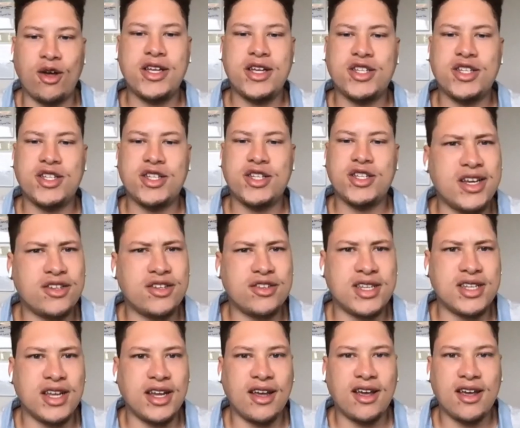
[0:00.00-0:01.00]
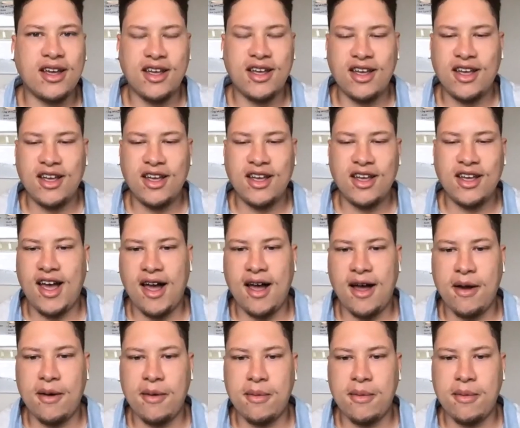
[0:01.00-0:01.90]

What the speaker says: So it's really interesting.